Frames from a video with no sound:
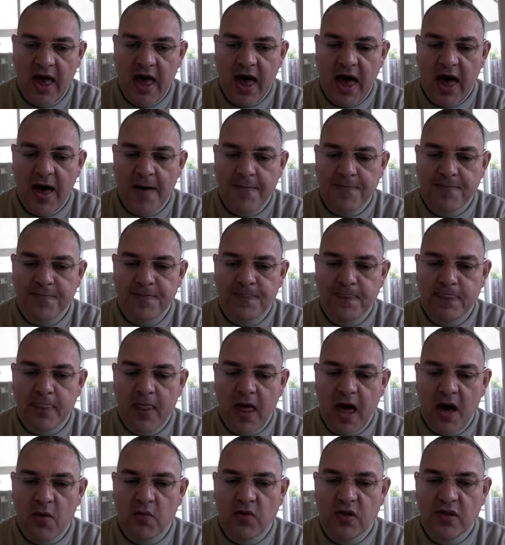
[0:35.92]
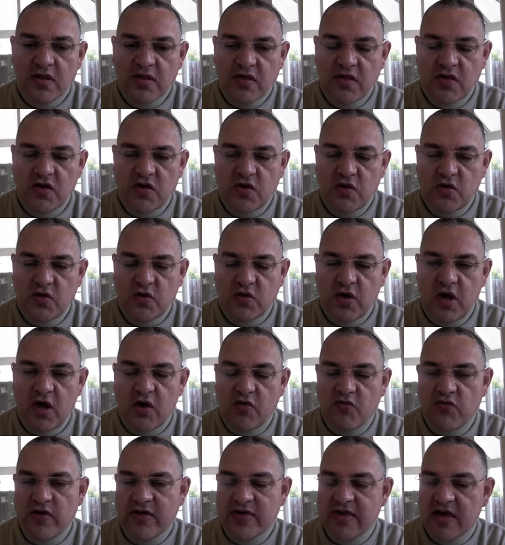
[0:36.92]
Um, I want to
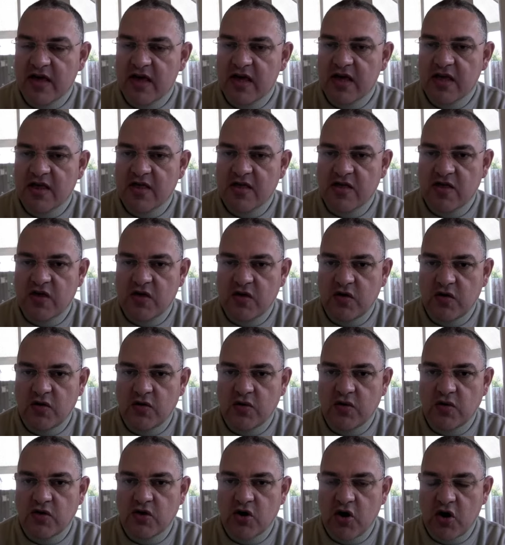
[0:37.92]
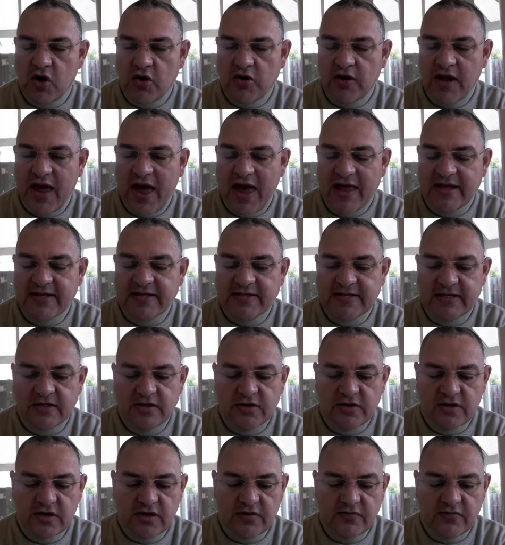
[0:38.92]
return to John and to
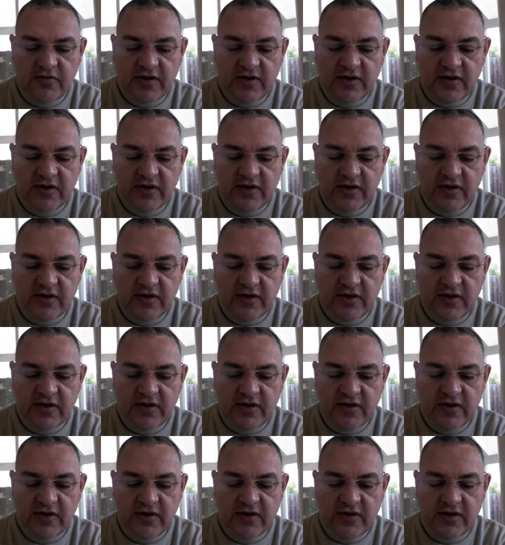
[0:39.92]
look